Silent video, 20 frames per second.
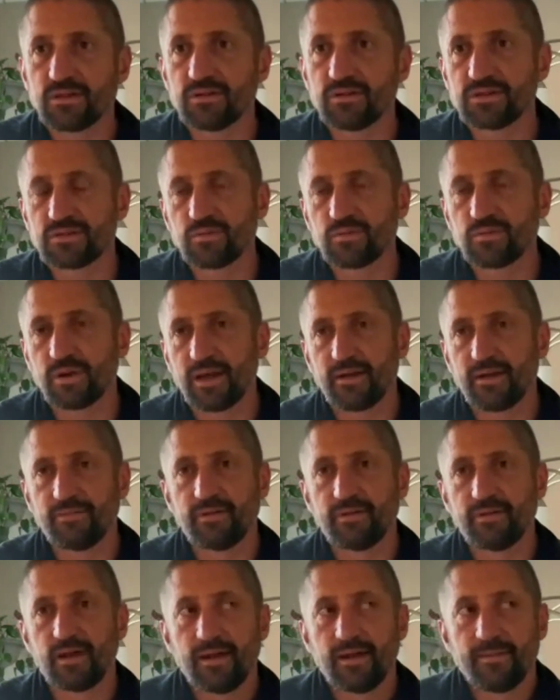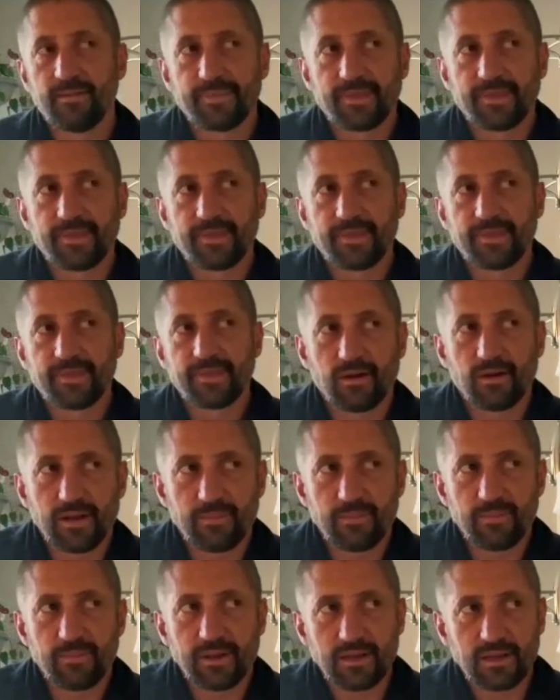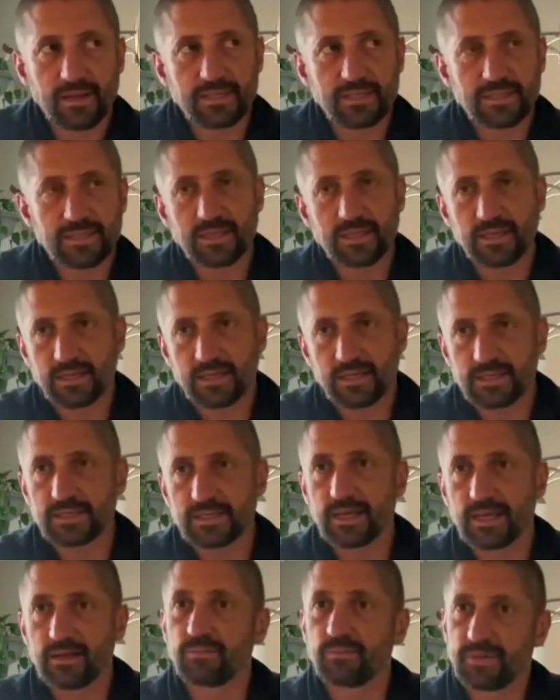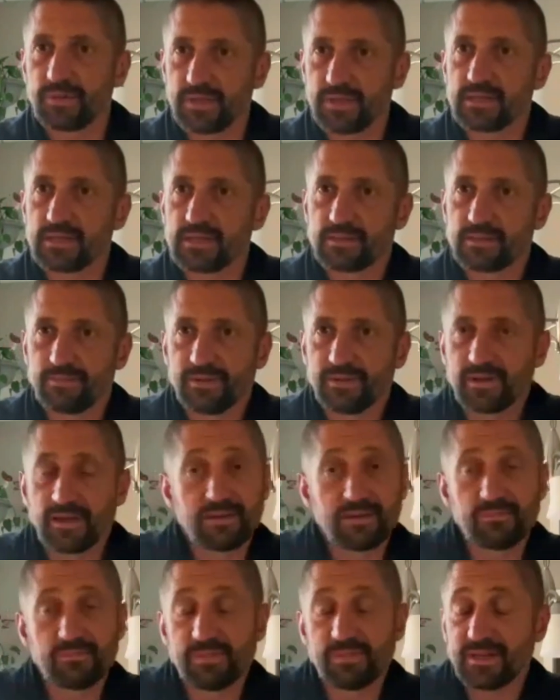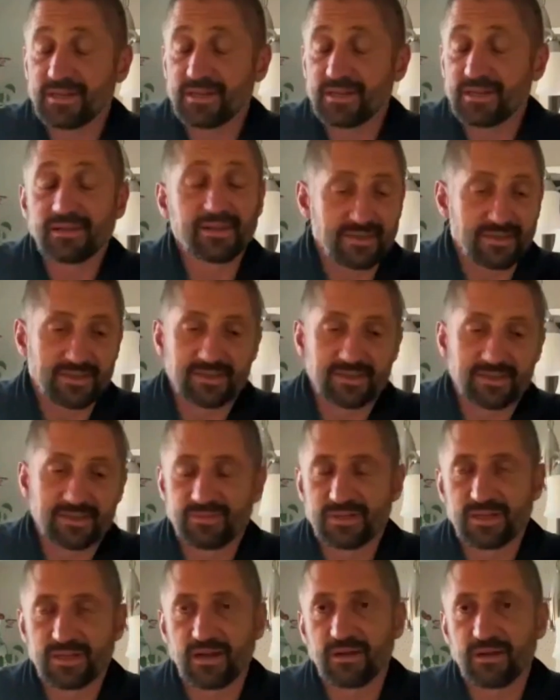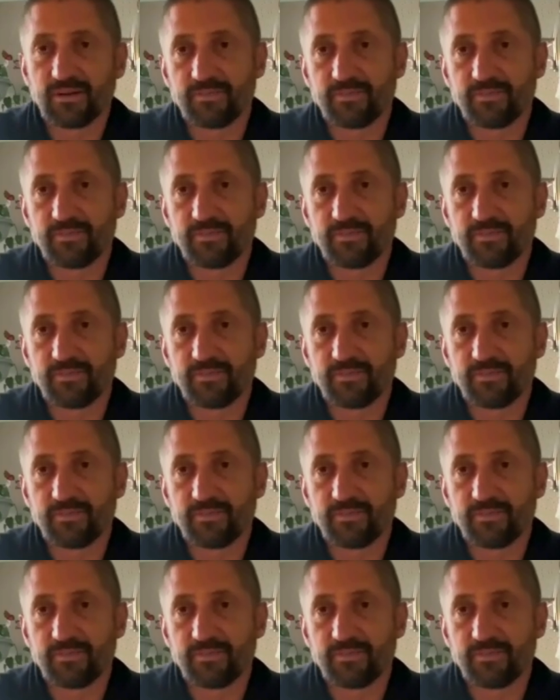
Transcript: So you just want to have a way to make a nice thin, tender piece, but it'd be delicious.